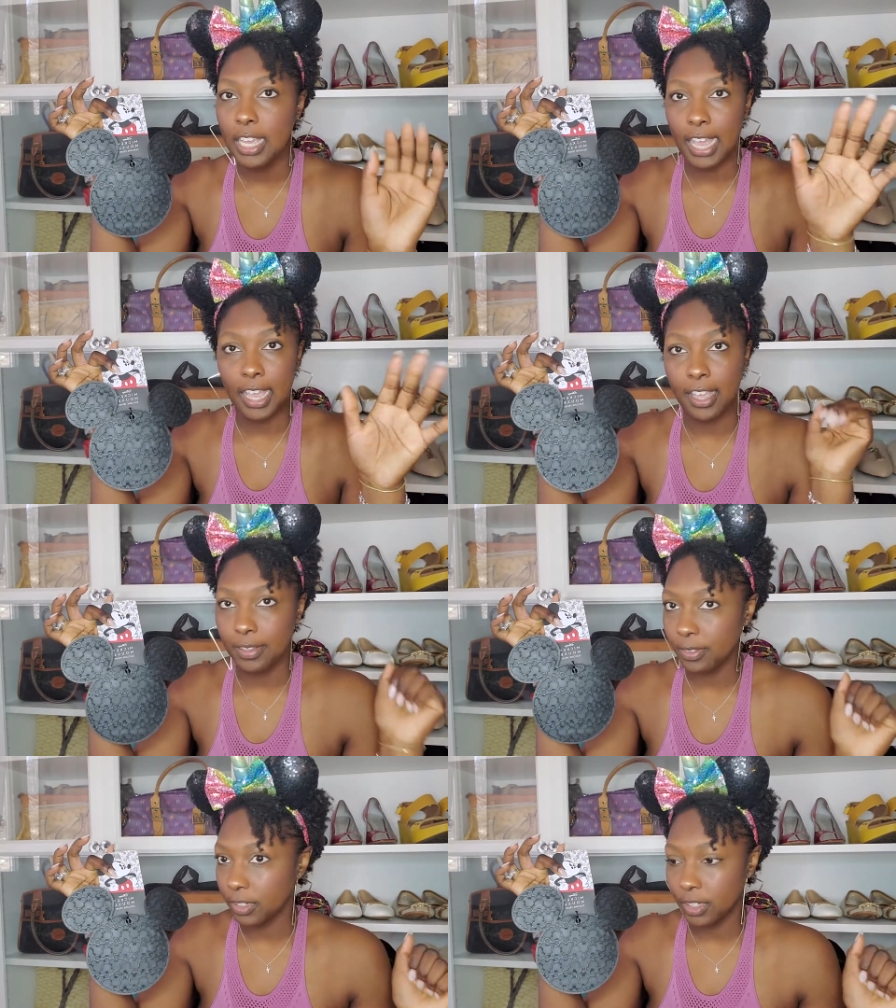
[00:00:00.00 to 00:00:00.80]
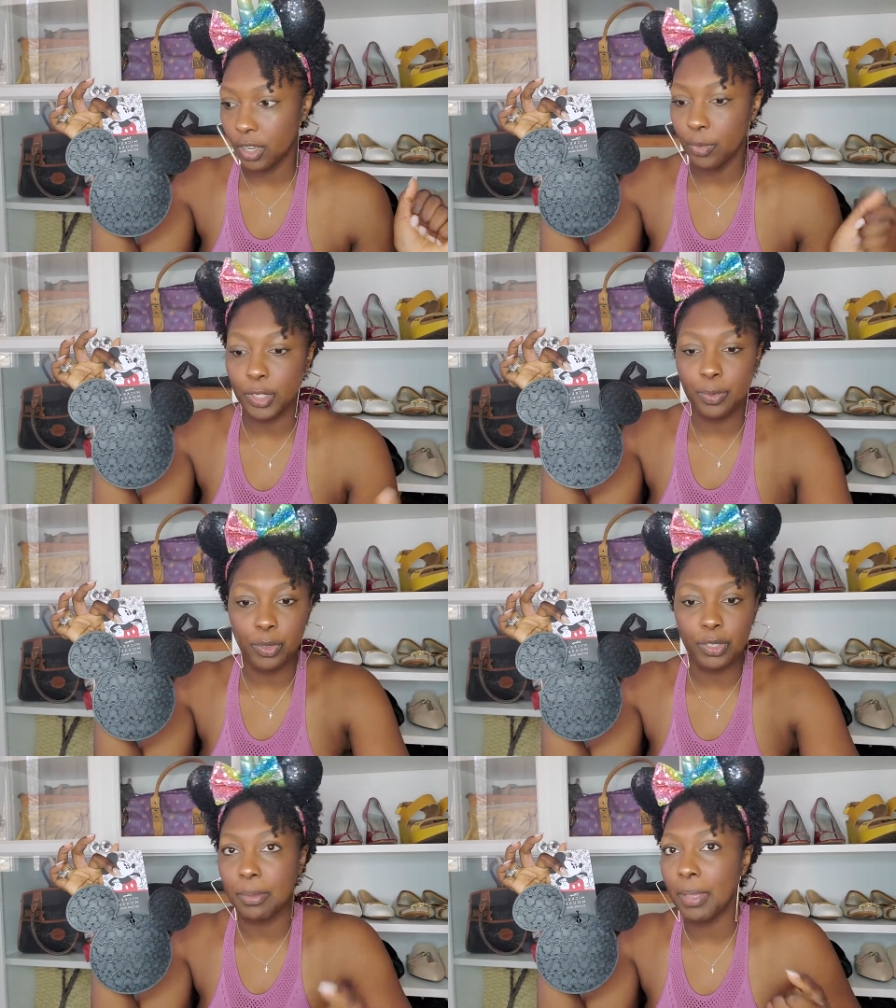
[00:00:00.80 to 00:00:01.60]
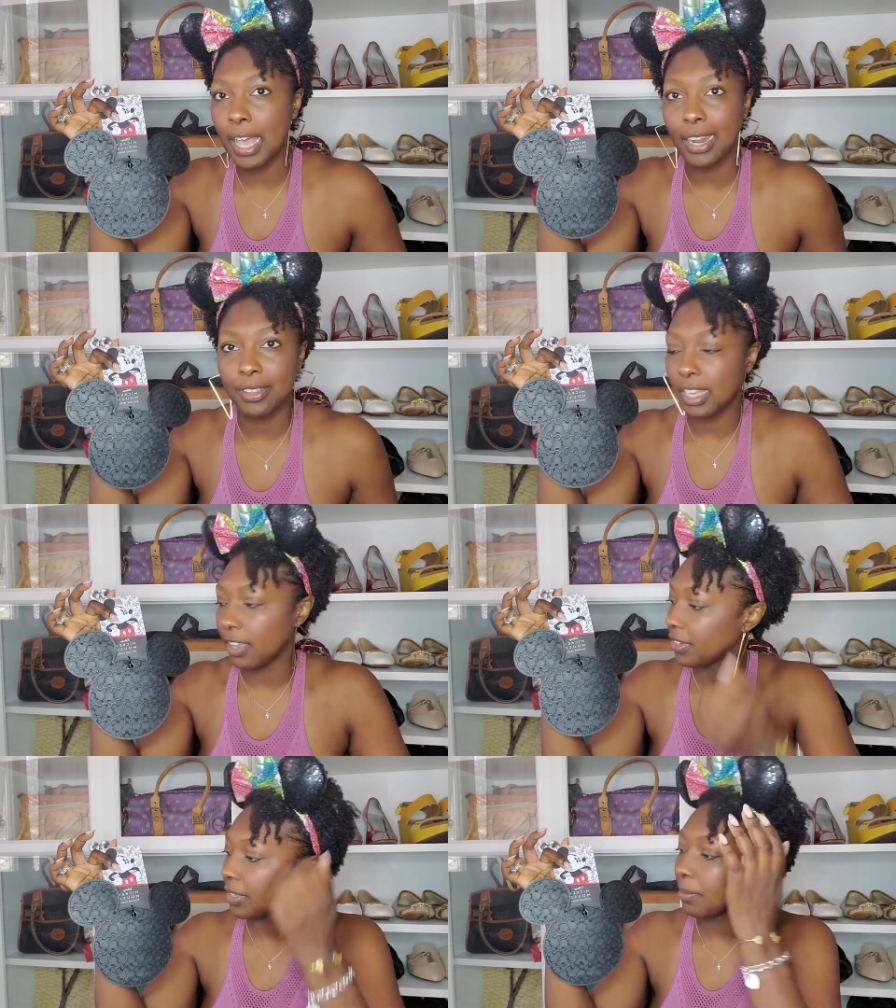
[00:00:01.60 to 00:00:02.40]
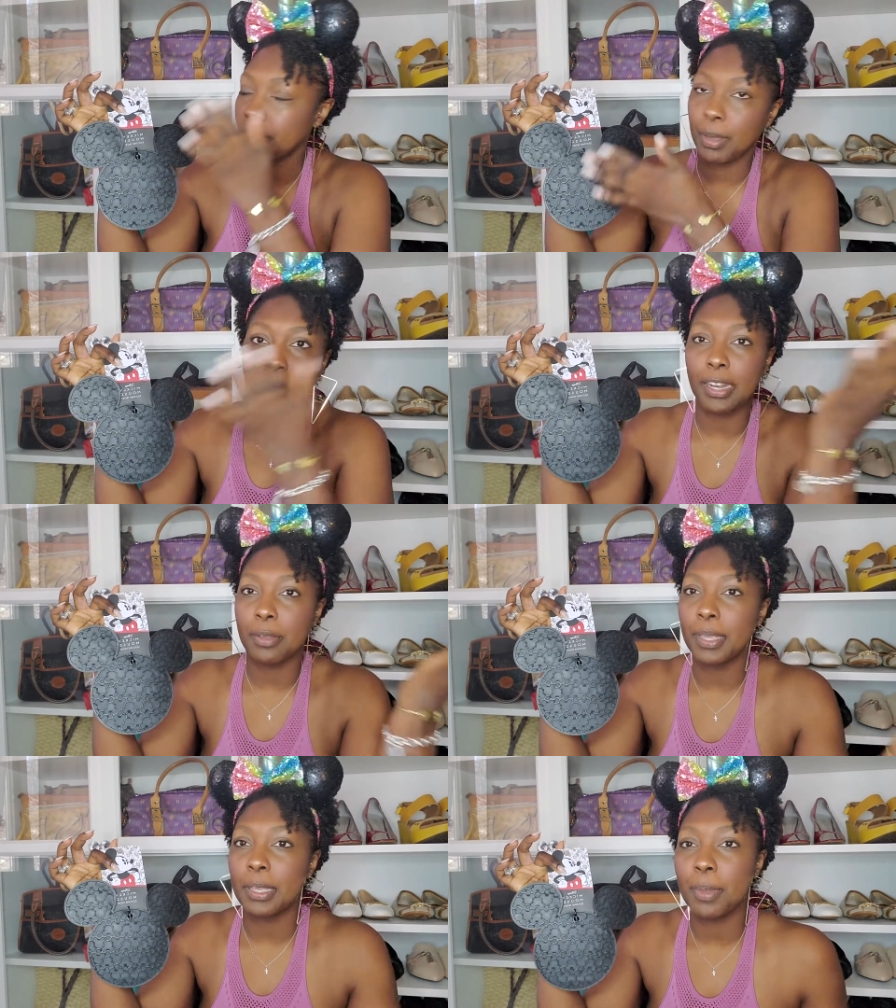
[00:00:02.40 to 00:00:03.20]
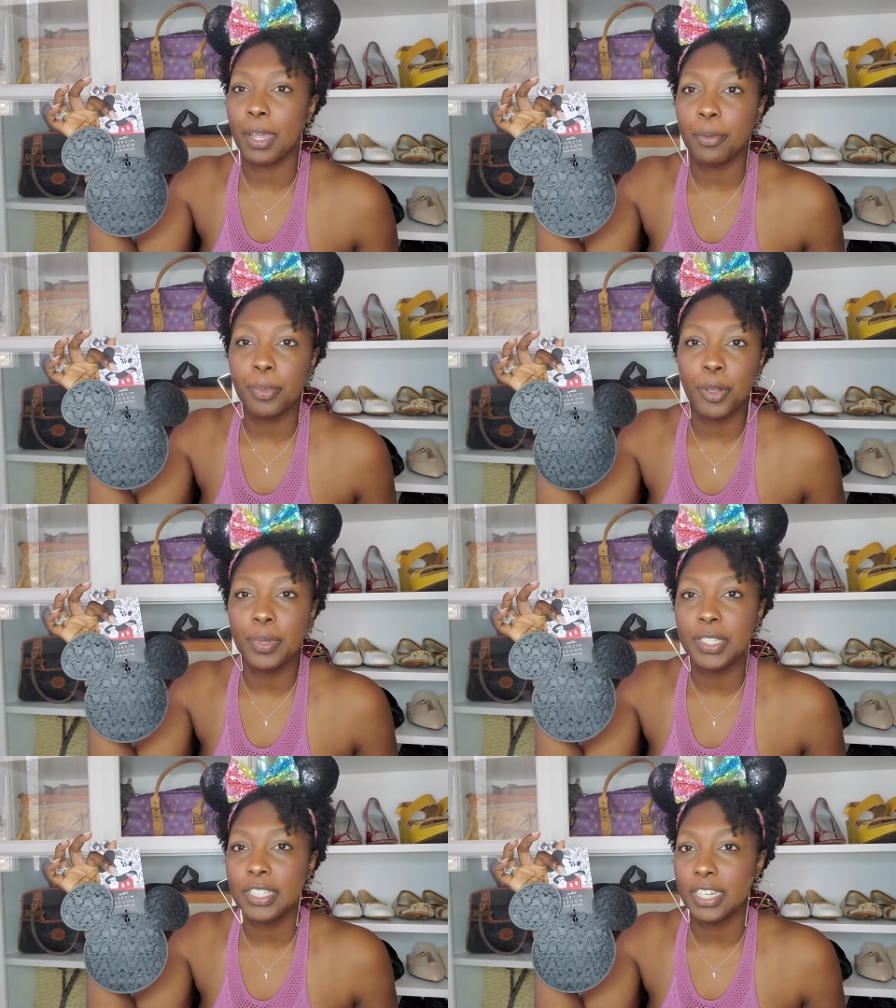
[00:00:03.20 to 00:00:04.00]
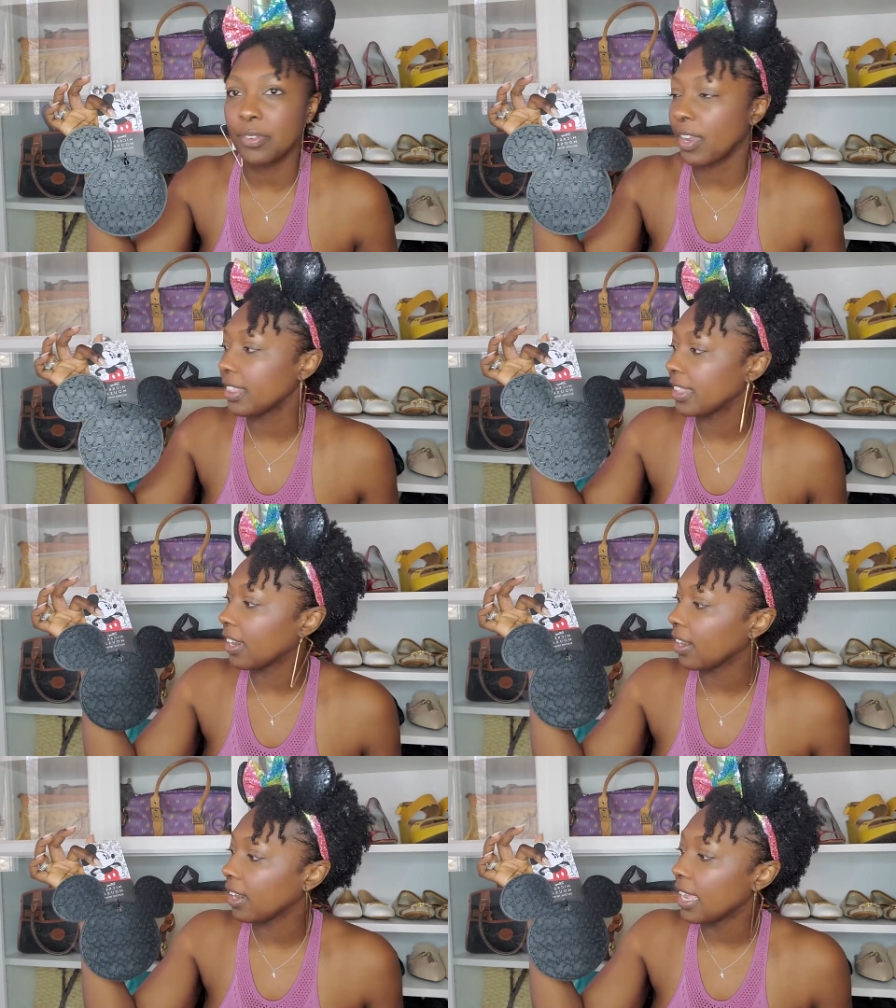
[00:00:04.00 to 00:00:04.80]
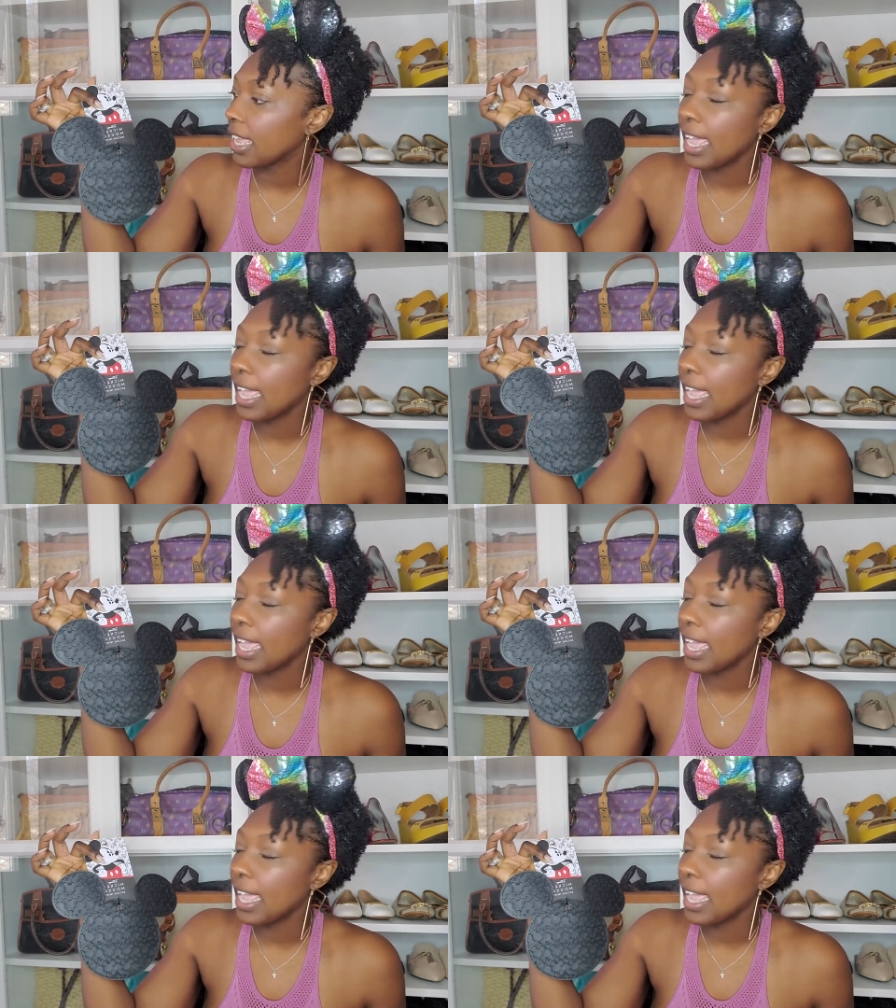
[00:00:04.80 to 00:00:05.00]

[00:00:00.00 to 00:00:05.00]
And you know, when you pull something hot out the oven, bada bing, bada boom, it's sitting right there.